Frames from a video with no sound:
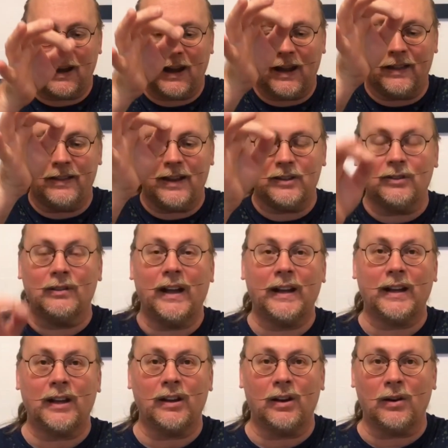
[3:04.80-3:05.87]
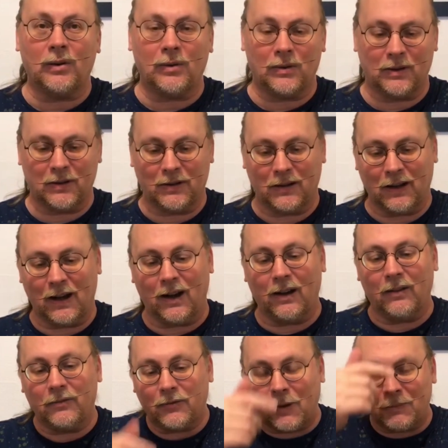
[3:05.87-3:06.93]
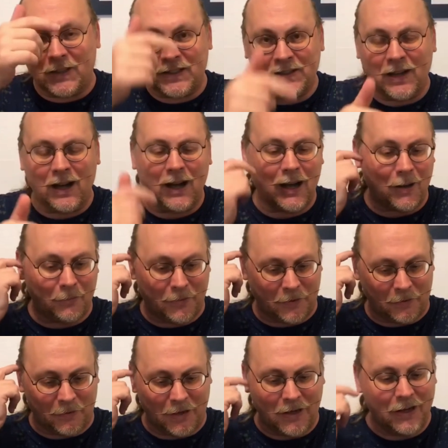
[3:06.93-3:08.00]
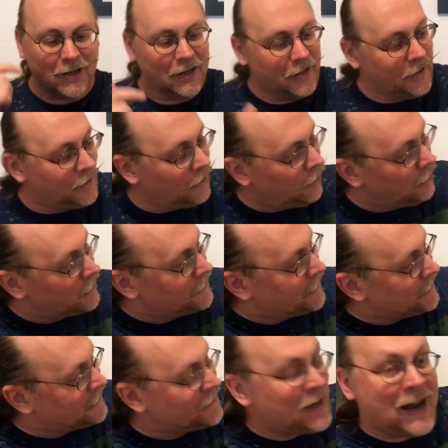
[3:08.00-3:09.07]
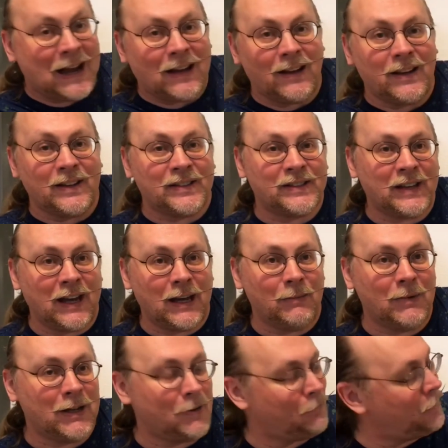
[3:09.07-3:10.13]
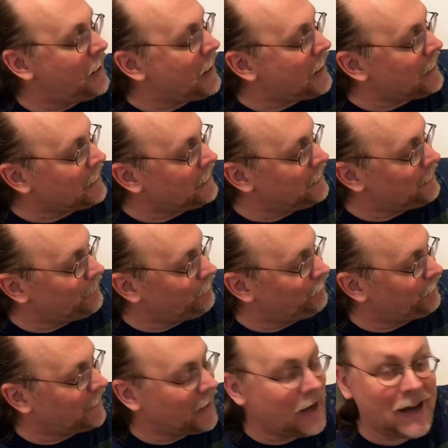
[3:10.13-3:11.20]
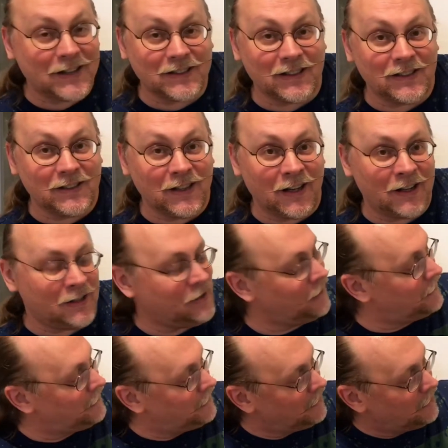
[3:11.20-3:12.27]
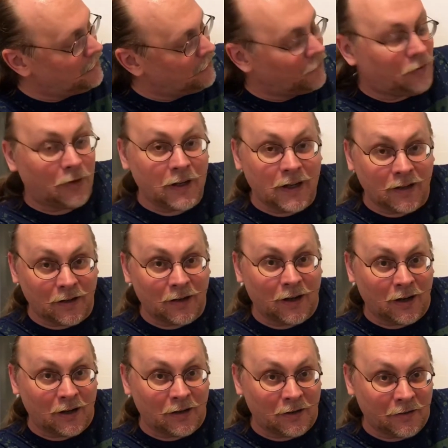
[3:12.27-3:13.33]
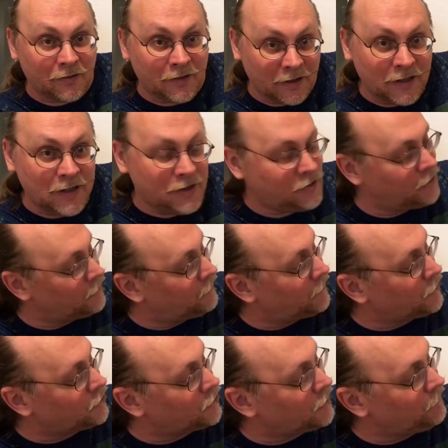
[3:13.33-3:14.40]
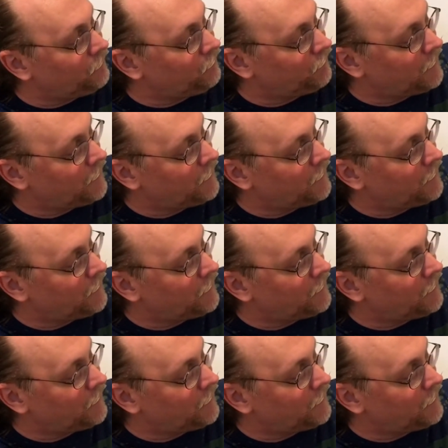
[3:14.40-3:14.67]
And then you let it go from the top. It looks exactly the same in the back as it did for the easier version.